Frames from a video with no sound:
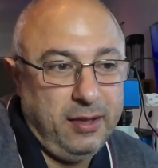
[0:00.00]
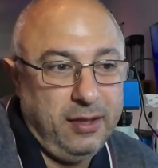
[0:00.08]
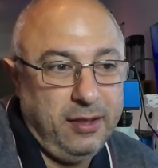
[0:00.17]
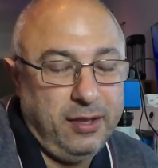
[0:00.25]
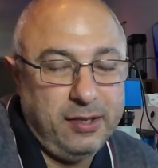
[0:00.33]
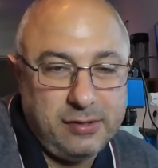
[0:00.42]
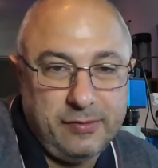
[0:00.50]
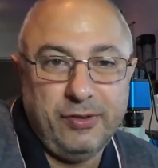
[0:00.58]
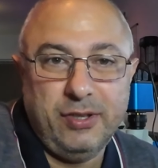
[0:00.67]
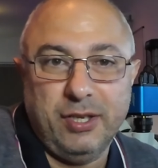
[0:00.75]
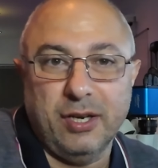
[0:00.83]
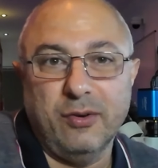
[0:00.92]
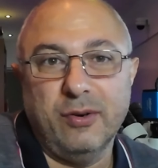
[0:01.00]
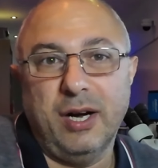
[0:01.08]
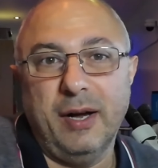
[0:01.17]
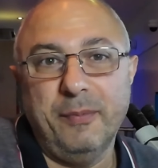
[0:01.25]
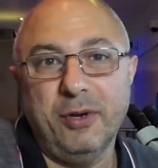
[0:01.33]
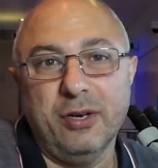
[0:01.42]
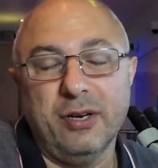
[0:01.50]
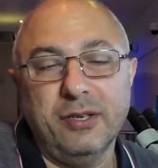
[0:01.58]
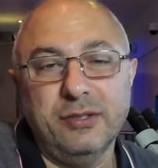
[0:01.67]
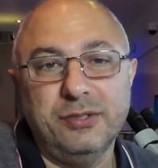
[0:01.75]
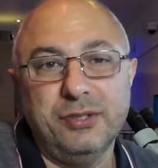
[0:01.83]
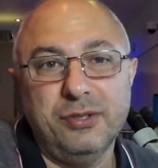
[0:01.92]
this video, I'm not
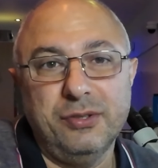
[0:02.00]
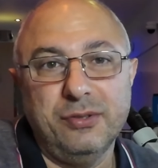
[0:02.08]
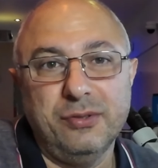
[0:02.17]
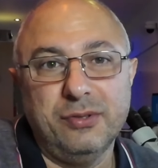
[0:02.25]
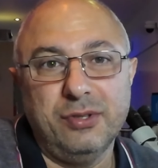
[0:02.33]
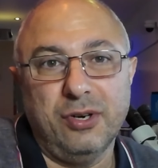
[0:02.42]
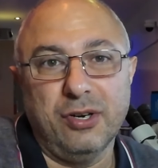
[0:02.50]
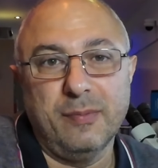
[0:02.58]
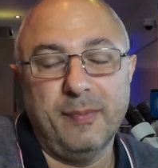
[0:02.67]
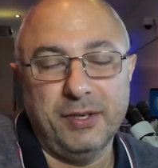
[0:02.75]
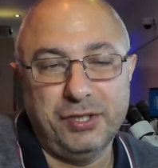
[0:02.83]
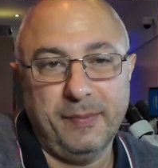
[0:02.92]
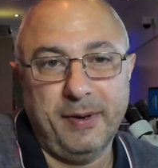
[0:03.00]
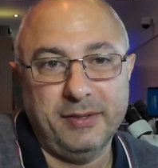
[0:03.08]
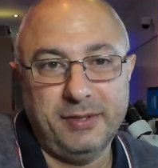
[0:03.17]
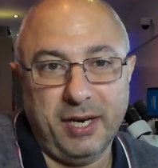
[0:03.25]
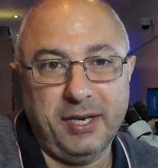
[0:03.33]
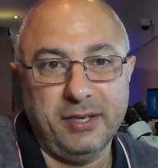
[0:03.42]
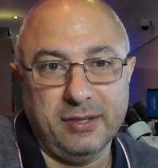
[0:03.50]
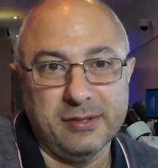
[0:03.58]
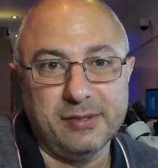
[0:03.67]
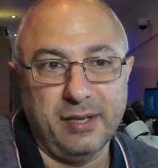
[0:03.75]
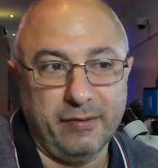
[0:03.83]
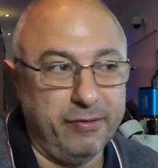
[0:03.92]
going to talk much about technical
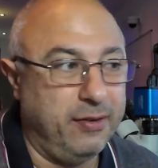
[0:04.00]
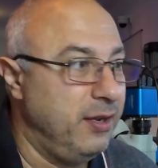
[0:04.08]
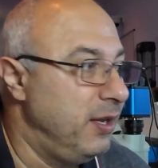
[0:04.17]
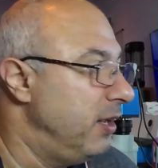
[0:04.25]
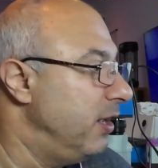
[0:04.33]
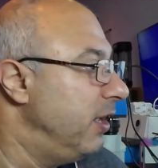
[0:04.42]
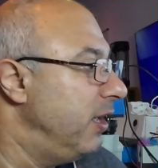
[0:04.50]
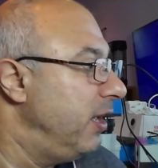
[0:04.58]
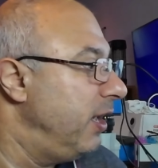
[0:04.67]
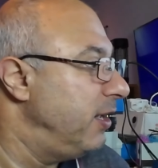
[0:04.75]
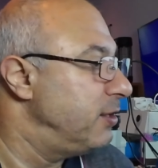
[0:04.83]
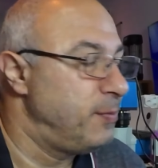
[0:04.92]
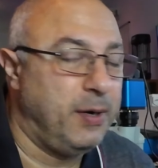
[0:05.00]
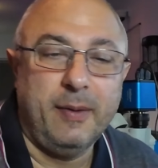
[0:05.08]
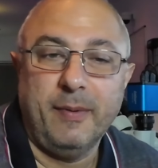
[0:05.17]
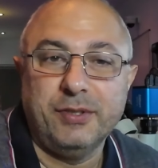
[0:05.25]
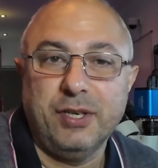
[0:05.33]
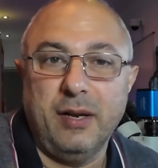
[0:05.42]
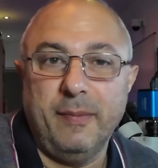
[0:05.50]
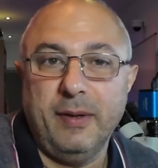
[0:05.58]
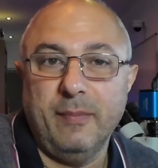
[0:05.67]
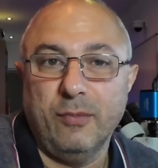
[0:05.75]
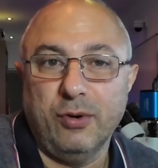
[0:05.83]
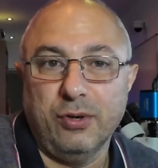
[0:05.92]
stuff. It's pretty much going to
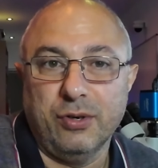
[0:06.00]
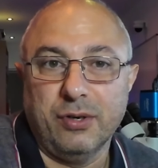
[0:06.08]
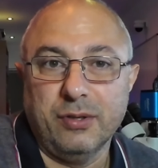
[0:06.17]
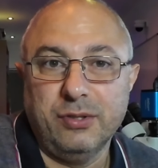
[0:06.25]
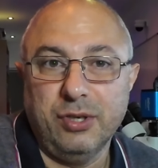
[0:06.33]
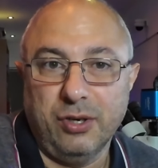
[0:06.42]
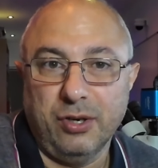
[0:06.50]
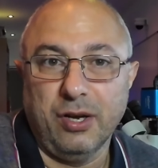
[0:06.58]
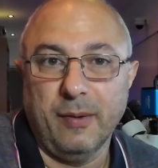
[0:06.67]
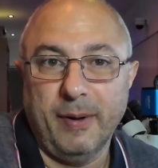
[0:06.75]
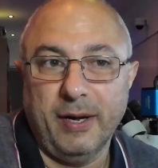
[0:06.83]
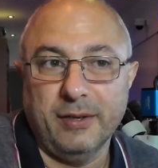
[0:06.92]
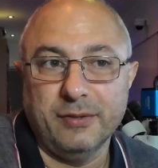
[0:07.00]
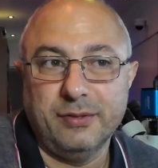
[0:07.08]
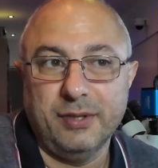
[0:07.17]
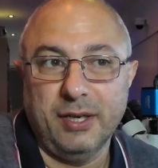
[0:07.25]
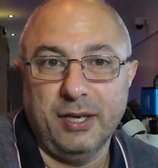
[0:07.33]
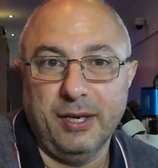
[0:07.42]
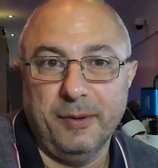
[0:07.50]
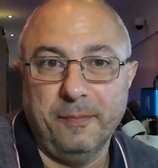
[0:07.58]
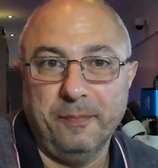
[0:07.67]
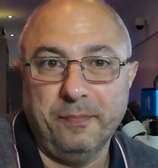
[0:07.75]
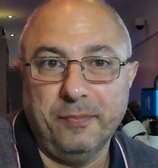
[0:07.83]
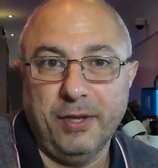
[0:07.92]
be more talk about
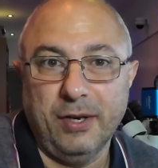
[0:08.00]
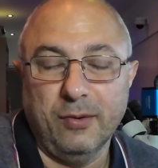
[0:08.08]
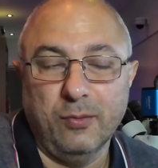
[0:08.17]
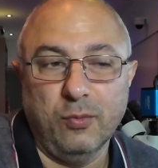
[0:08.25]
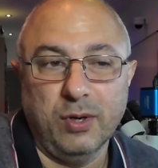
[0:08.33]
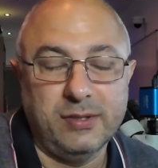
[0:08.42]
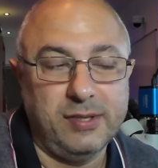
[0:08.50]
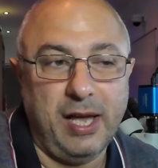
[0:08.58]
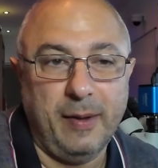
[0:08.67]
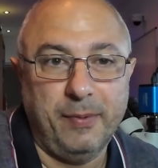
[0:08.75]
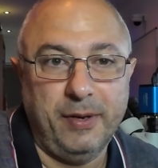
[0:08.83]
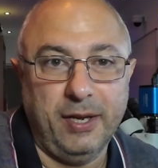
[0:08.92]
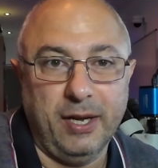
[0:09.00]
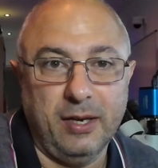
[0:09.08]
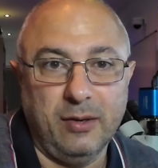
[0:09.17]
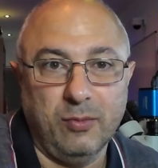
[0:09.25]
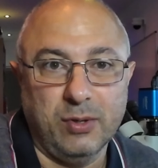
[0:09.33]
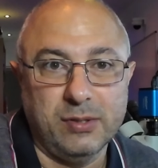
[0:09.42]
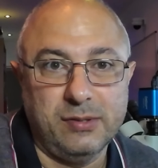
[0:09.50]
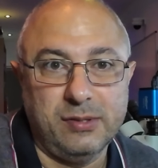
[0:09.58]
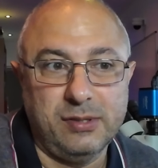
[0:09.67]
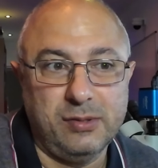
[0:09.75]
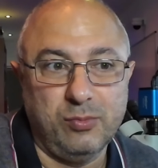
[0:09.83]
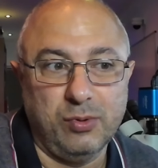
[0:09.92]
what's happening and what
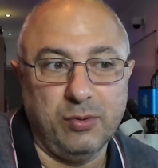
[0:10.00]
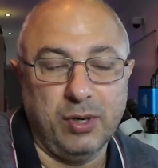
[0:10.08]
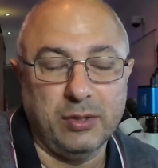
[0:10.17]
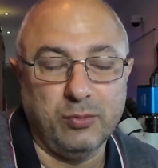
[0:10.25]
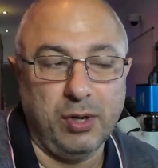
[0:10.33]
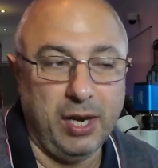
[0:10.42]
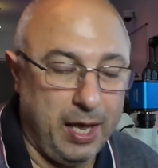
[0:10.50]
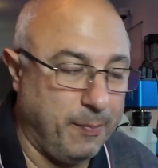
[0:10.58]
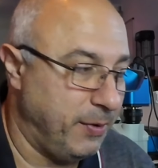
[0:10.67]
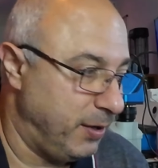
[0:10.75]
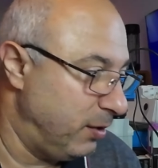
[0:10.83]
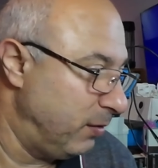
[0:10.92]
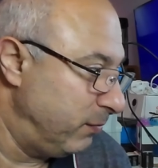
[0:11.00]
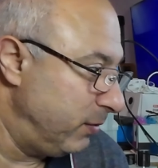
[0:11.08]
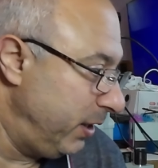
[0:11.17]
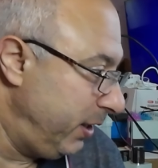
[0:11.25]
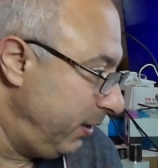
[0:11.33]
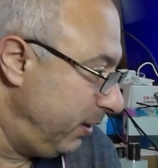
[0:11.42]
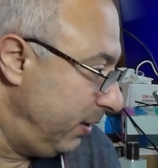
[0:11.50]
will happen, hopefully.